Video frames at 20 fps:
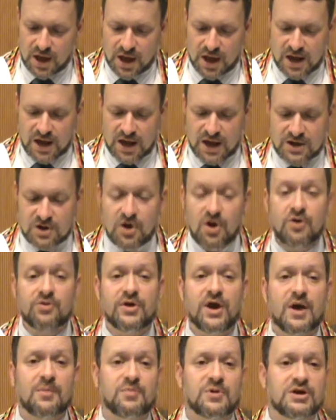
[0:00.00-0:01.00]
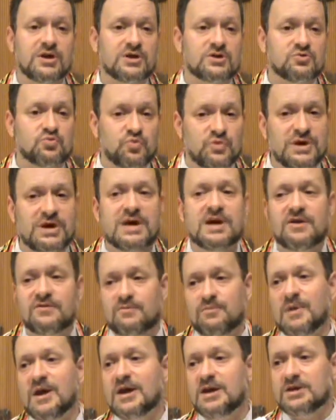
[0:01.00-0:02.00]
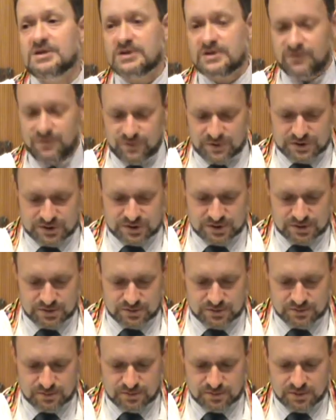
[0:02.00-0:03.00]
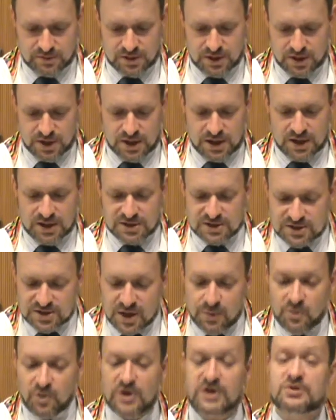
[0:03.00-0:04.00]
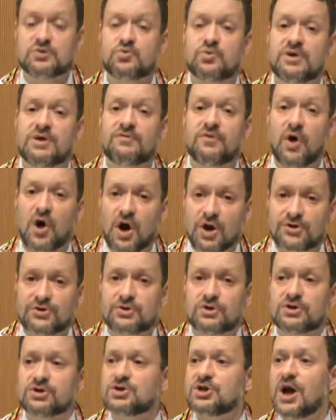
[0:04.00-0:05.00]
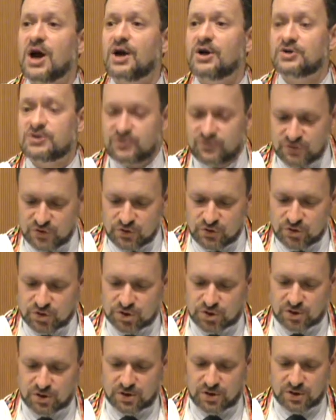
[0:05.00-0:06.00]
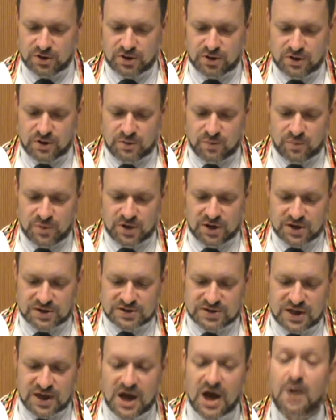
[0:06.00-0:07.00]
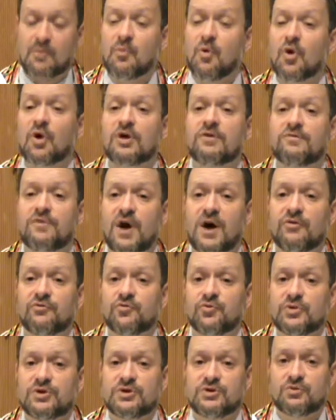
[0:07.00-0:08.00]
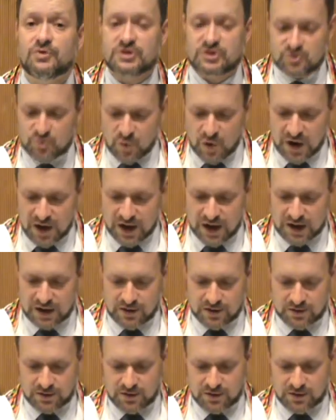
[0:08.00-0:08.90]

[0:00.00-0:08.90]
and I know that because we have made a difference. In some ways, we have altered a child's future because they got more involved with USY,